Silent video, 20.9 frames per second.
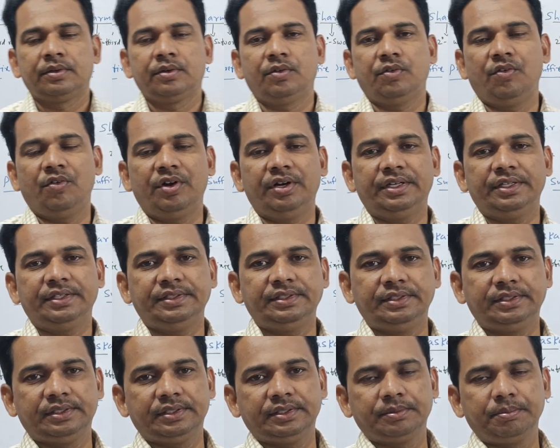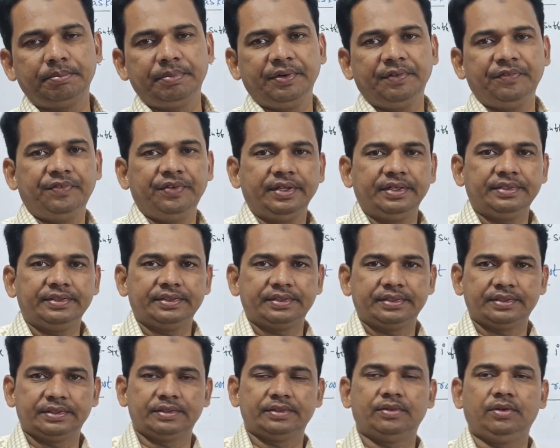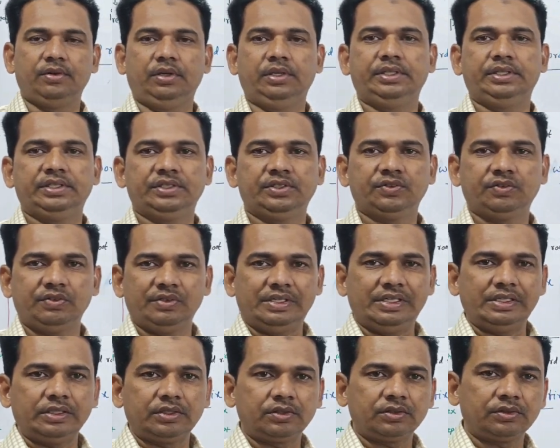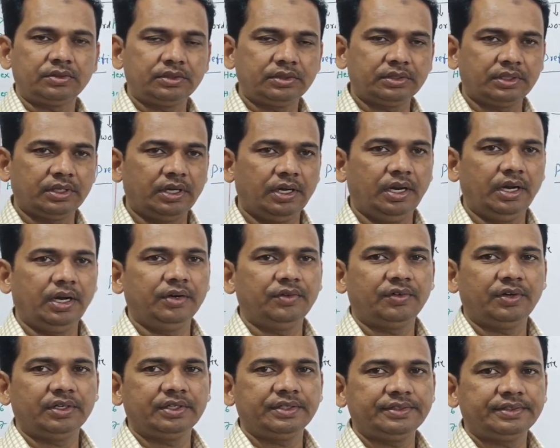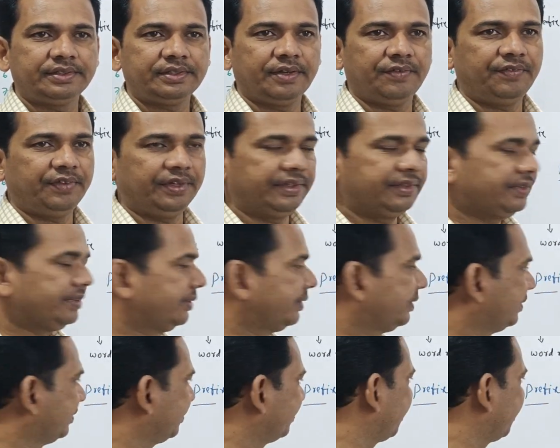What is prefix, what is word root and what is suffix?